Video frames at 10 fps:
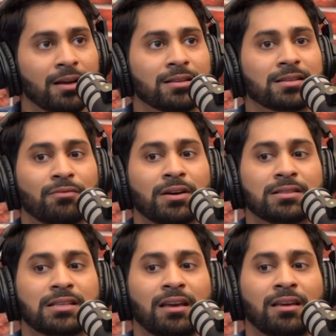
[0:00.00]
Someone
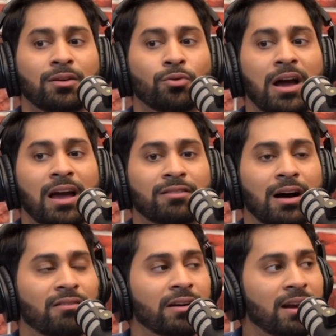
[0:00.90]
saying, "Yo, I have a
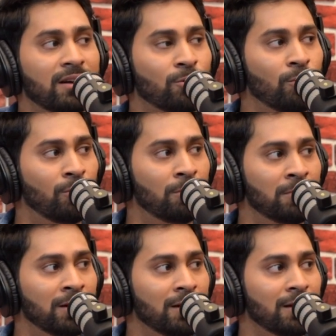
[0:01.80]
Havan at
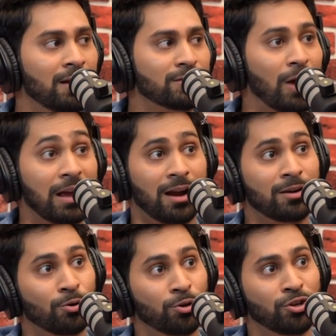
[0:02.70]
home, so oh I can't
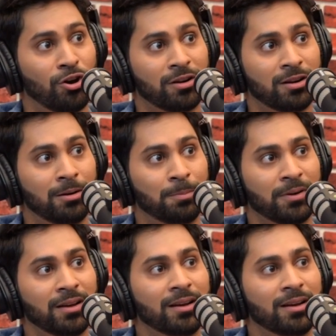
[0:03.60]
go God. to Europe."